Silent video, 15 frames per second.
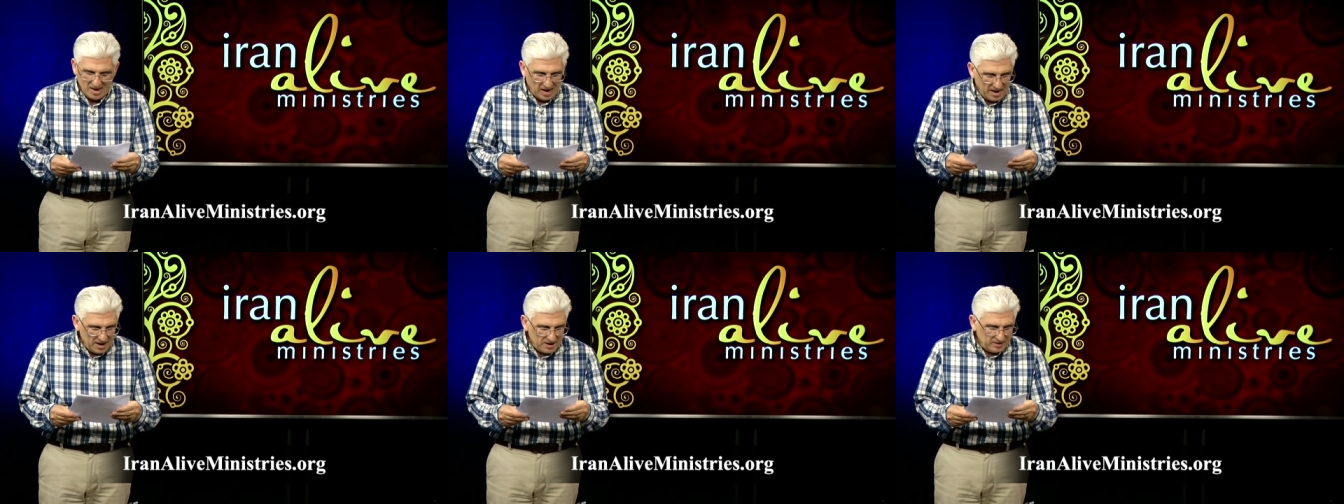
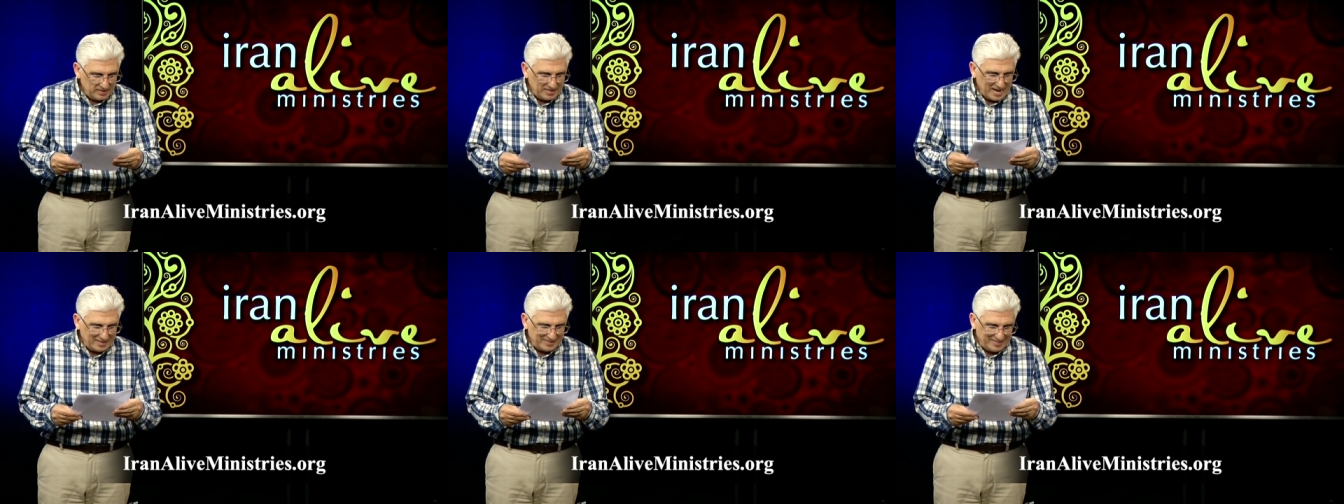I
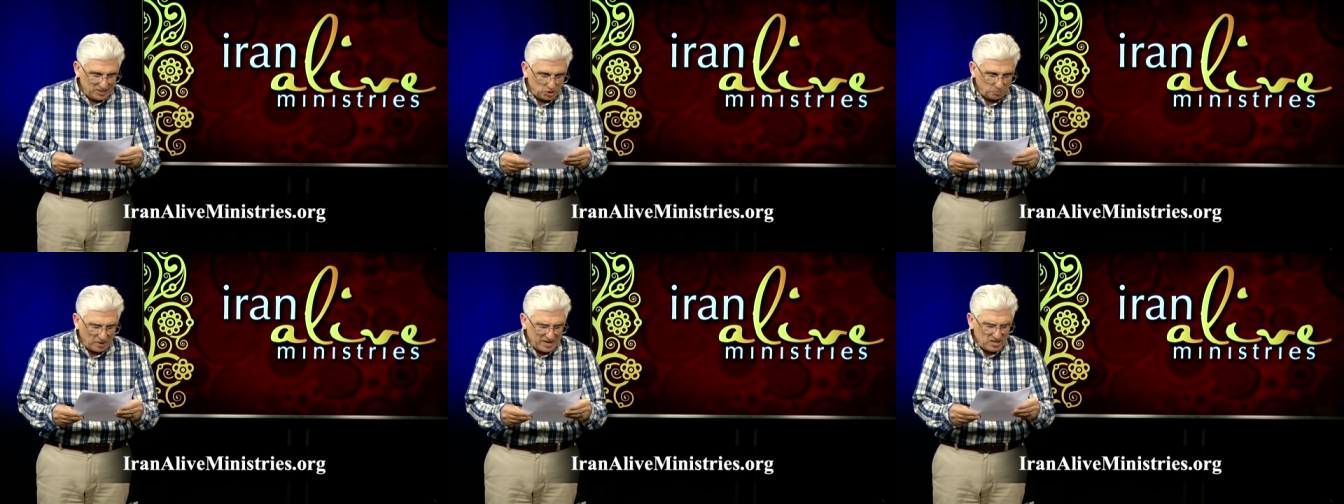heard that
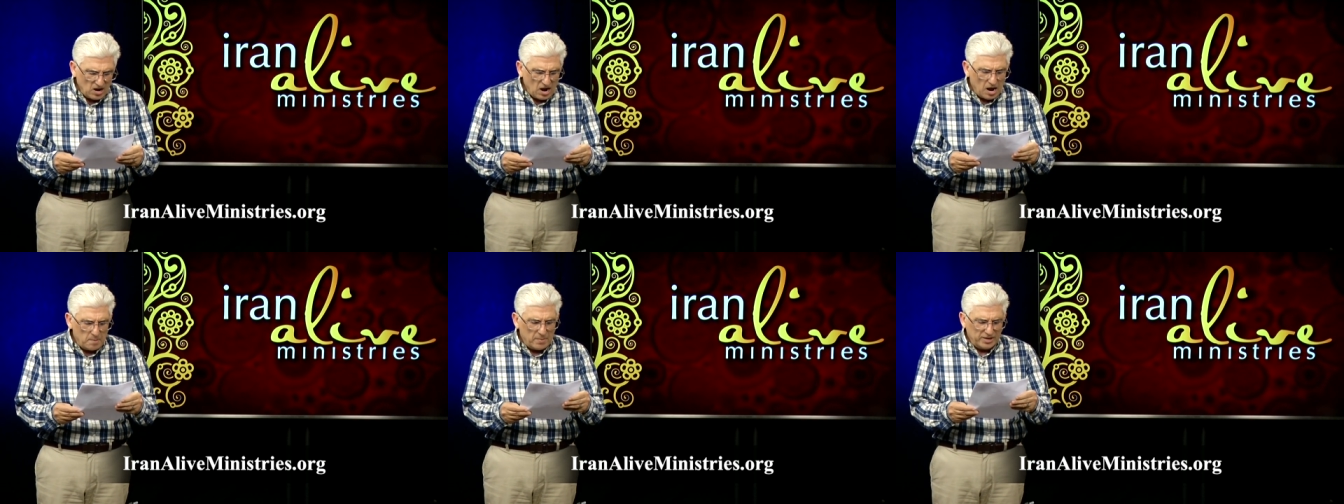despite
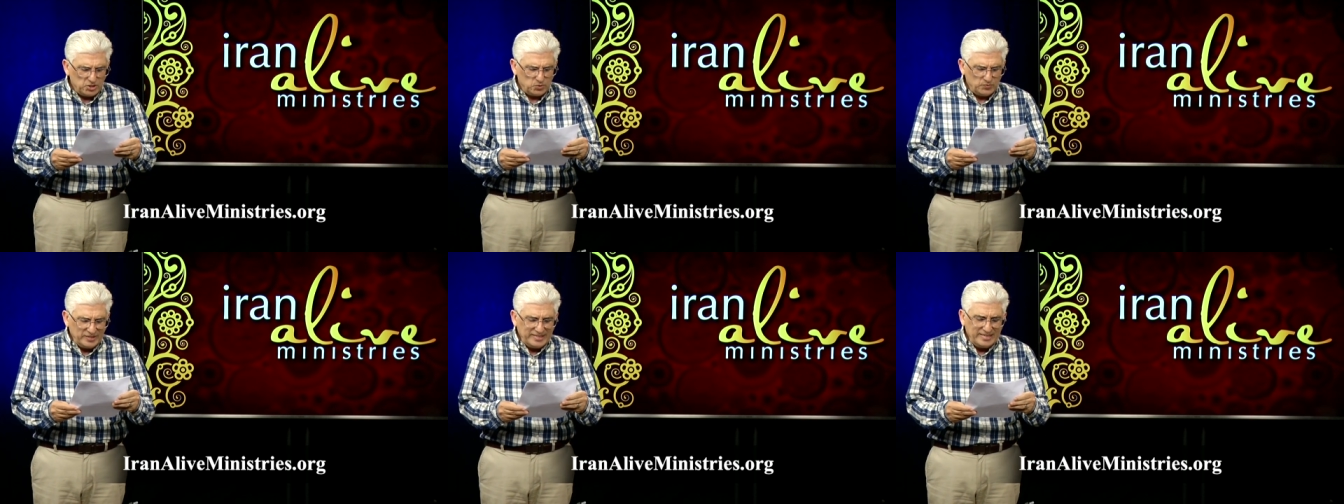how
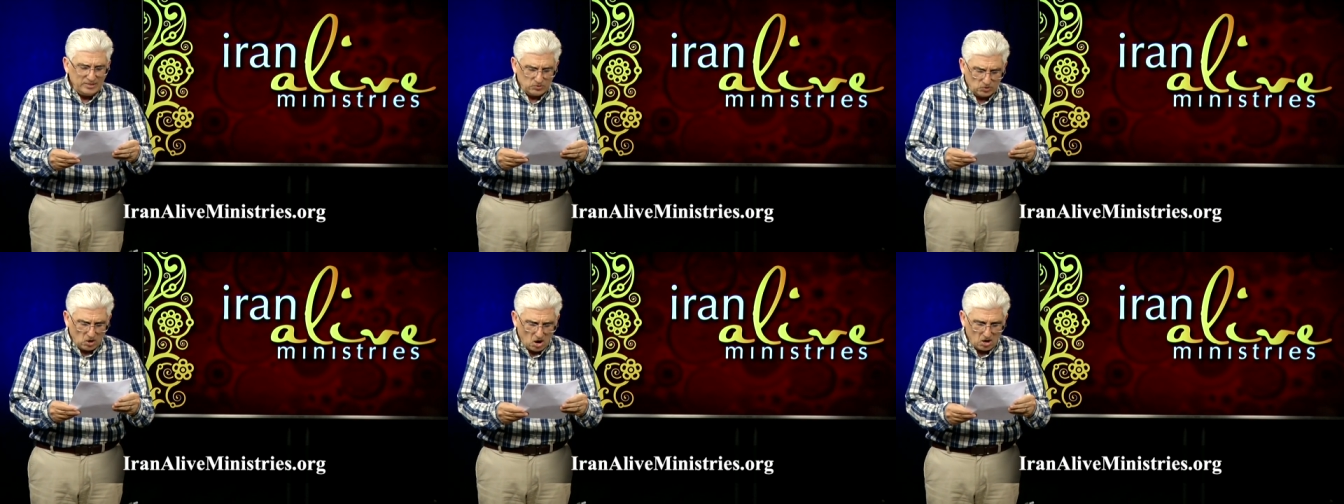much we
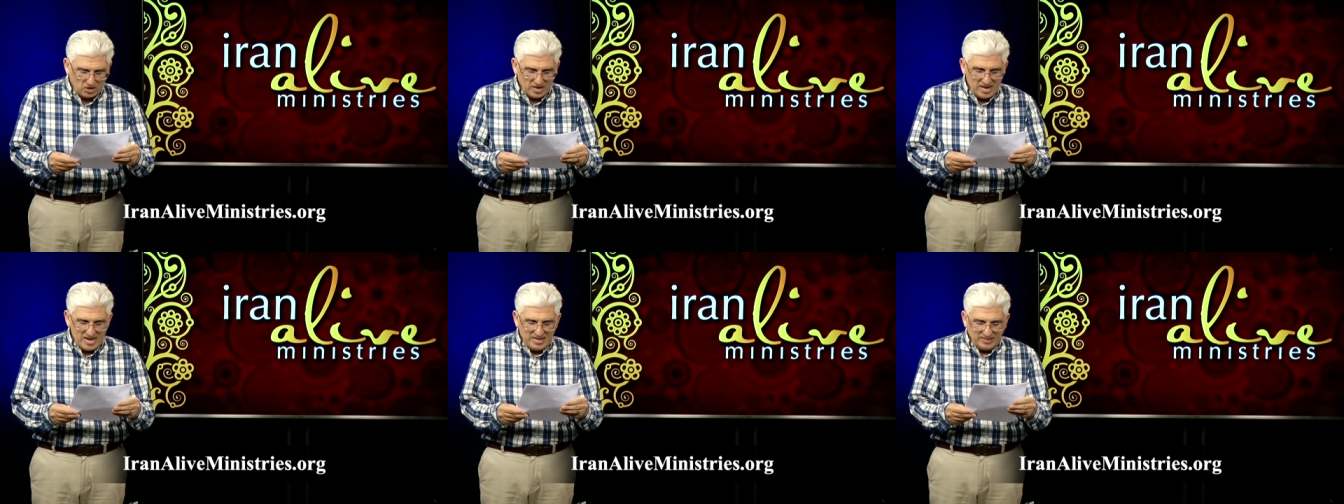did wrong,